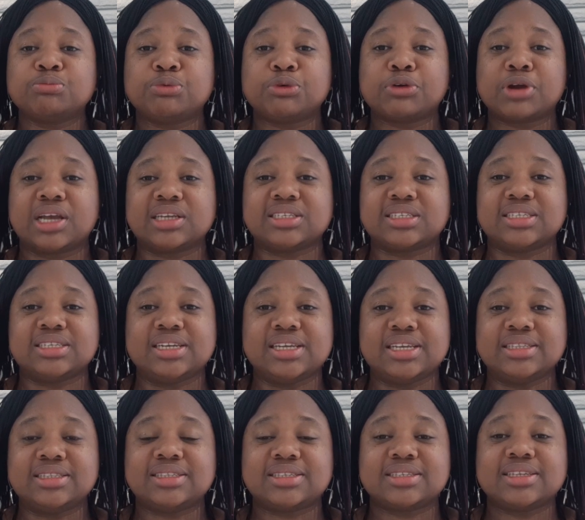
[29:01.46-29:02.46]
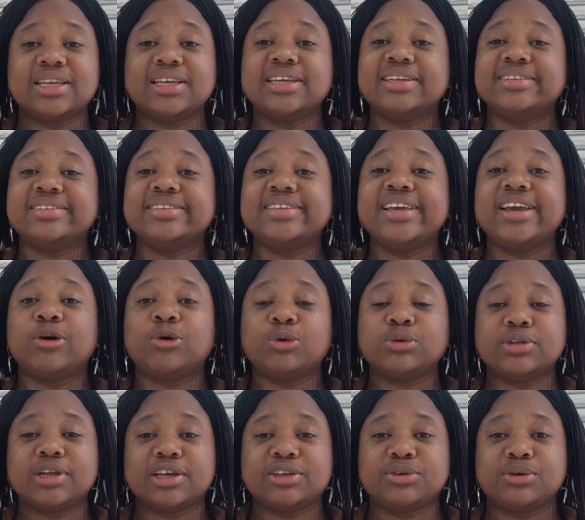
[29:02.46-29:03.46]
procrastinate. The
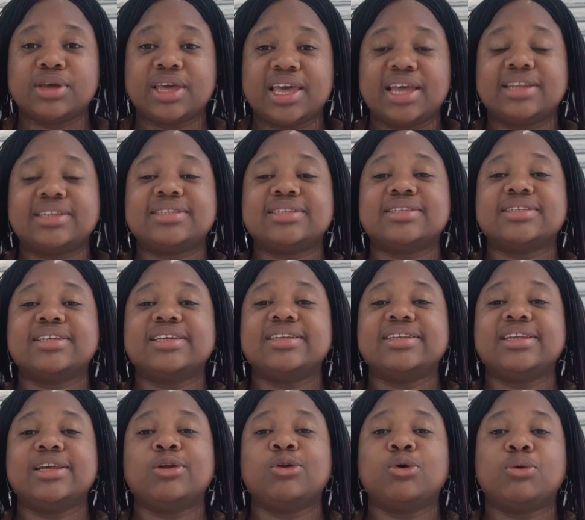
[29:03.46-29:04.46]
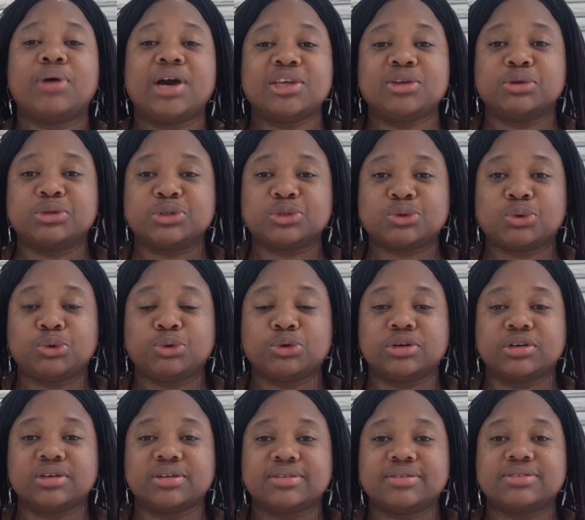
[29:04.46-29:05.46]
older you get, the lower your
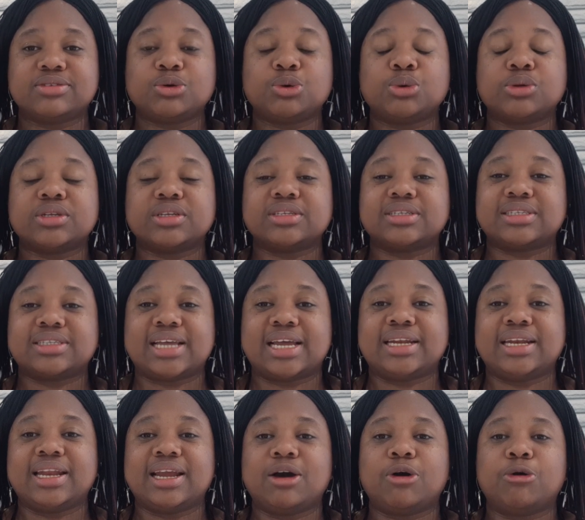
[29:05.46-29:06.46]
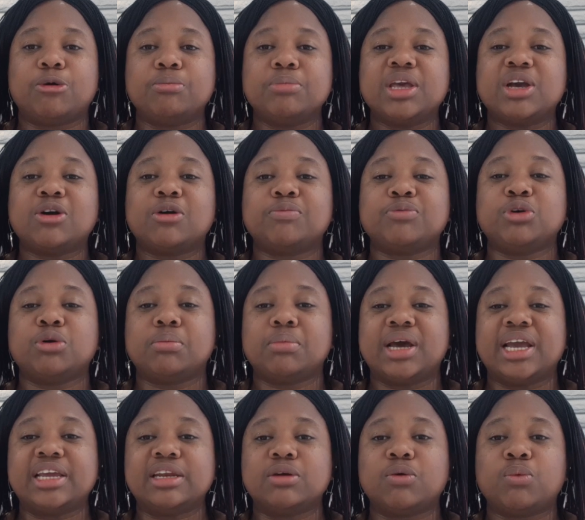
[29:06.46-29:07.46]
score. So start now. Make up your
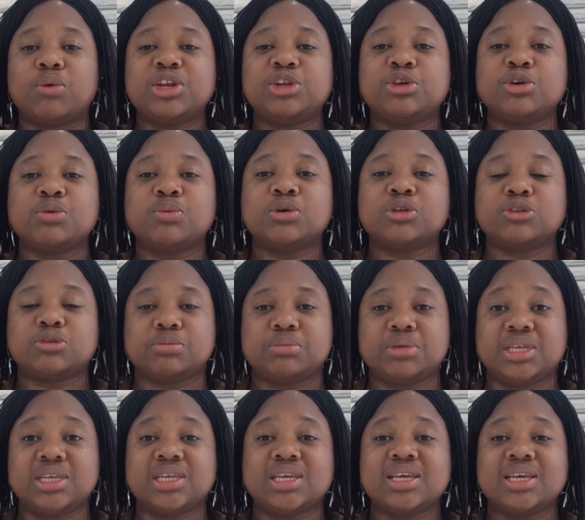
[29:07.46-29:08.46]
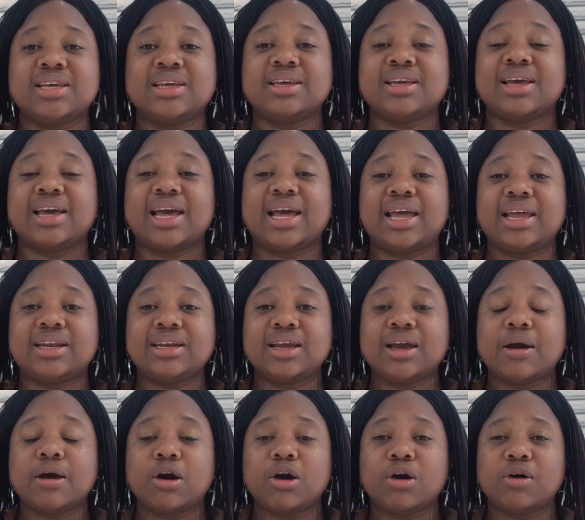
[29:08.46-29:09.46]
mind. Where do you want to be? And
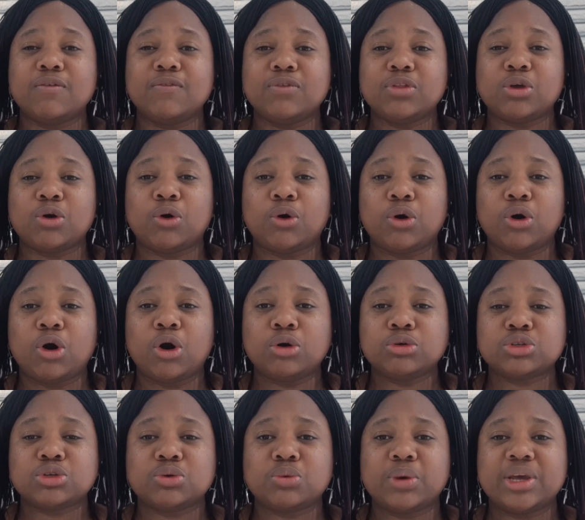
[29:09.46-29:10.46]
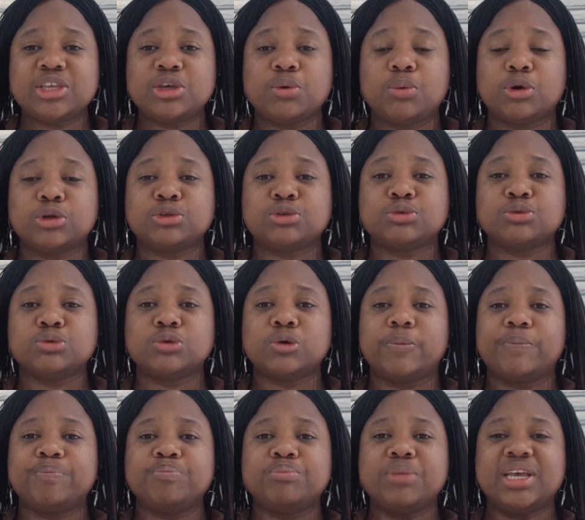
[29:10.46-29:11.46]
also, when you want
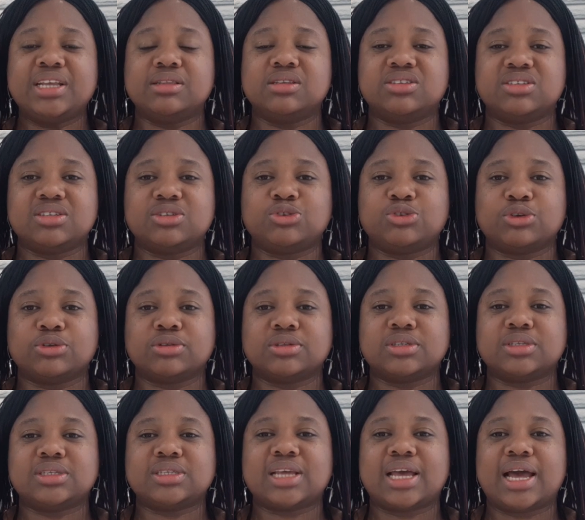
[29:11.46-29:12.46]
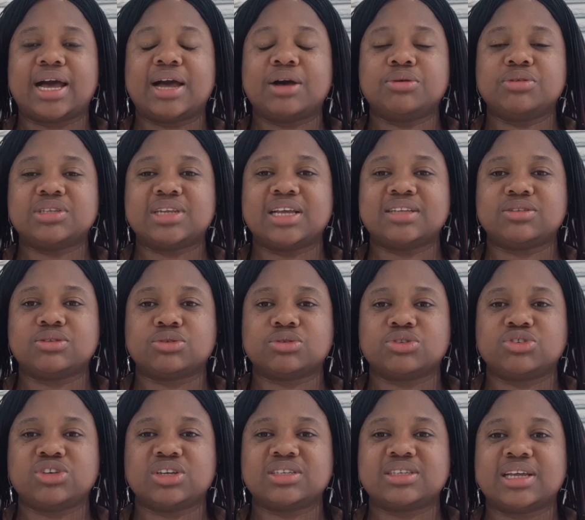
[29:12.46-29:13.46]
to make decisions, I always like to
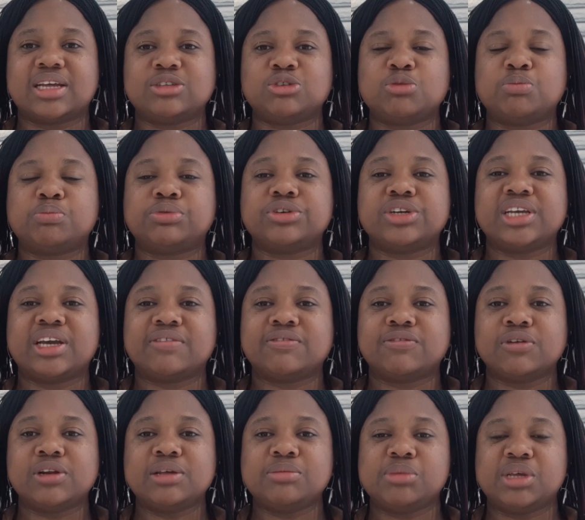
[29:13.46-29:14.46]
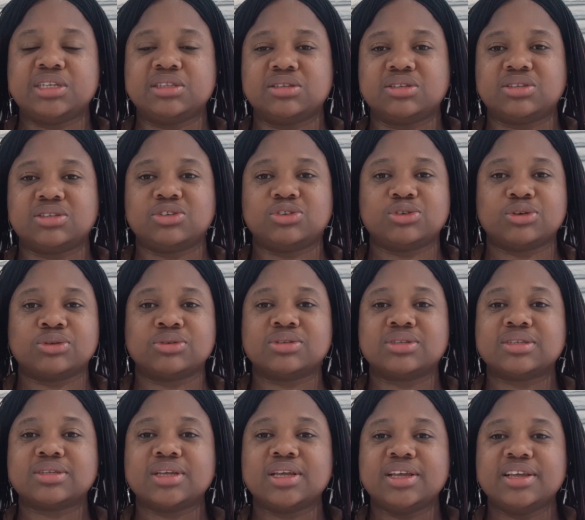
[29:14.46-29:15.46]
suggest that you prayerfully make decisions.